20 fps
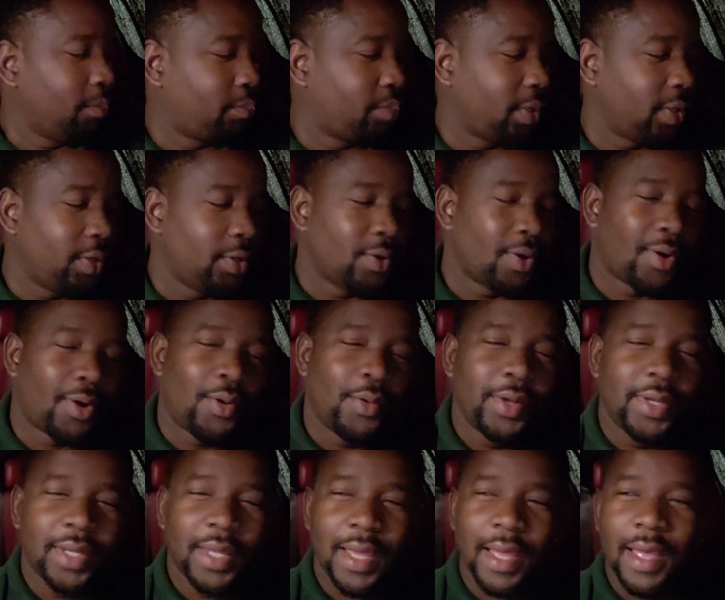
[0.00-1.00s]
But you
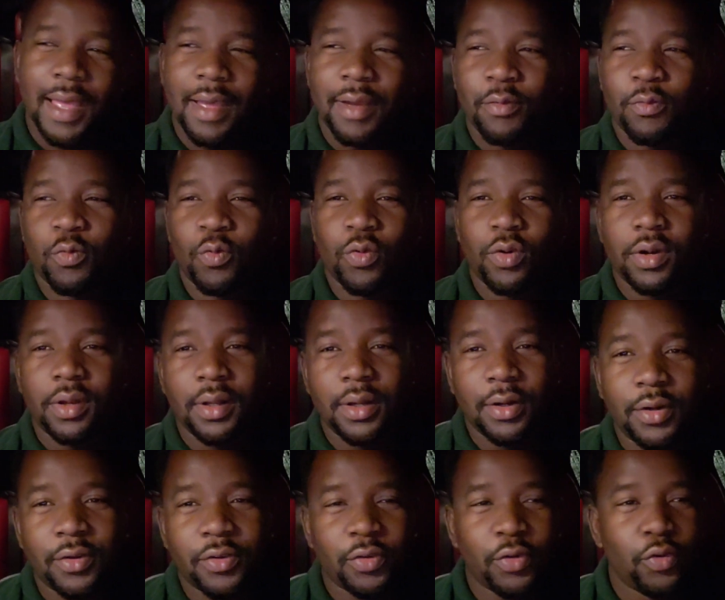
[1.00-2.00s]
always have one
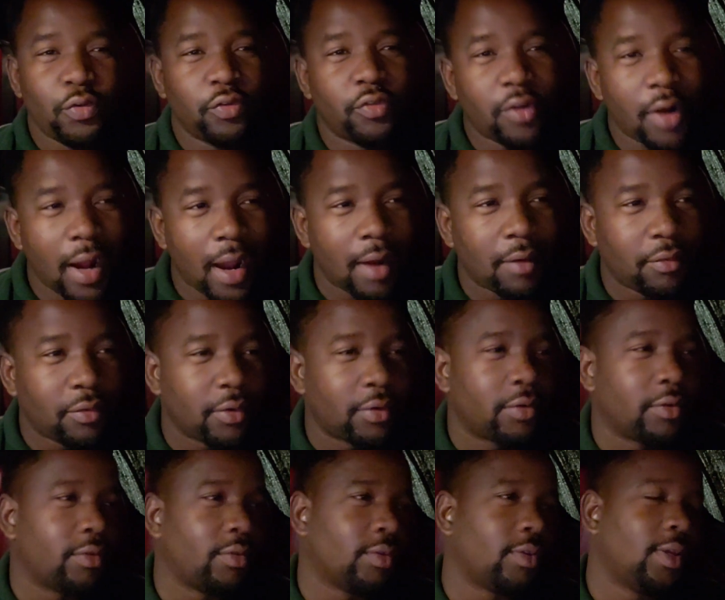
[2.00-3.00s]
or two
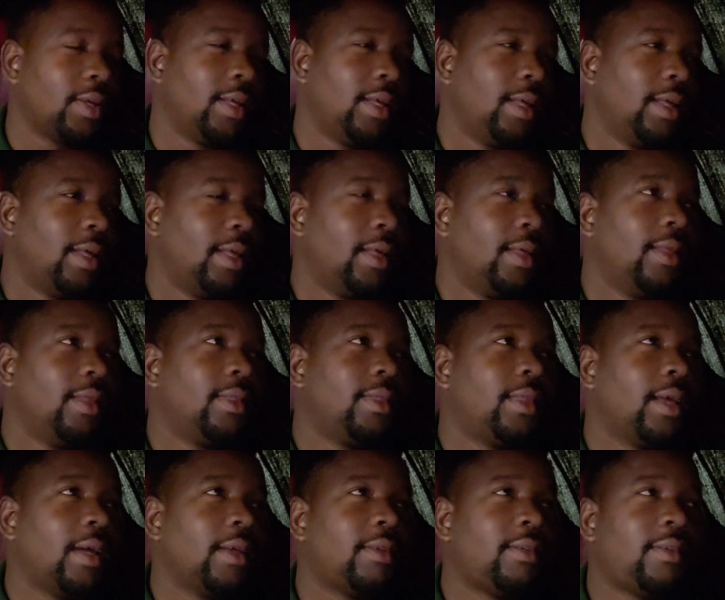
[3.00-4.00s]
drivers
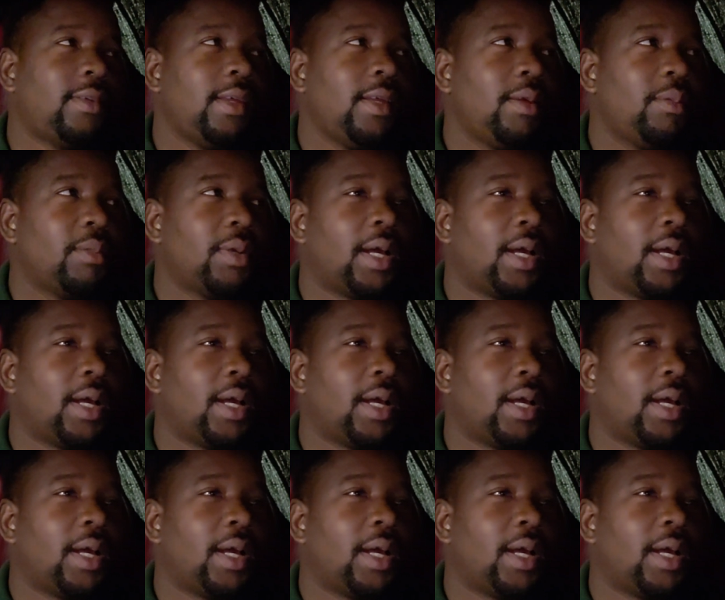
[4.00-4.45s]
that seem